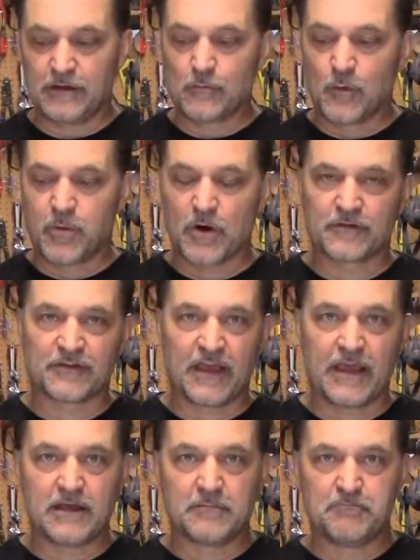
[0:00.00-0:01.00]
equal parts
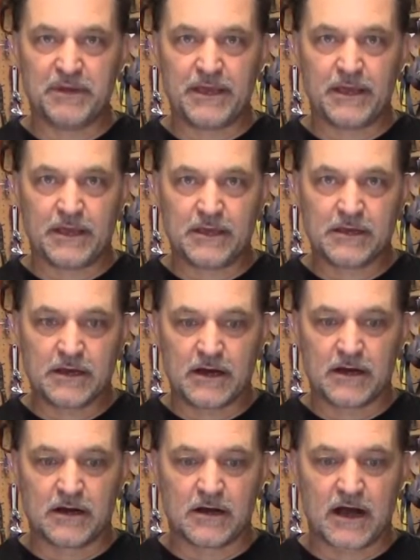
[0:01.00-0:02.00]
A and B,
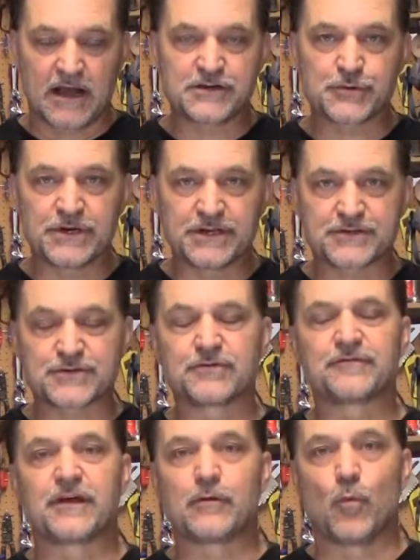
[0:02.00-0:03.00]
I treat it sort
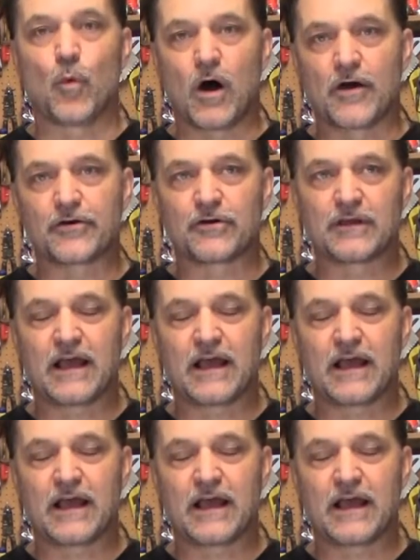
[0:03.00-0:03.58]
of like water.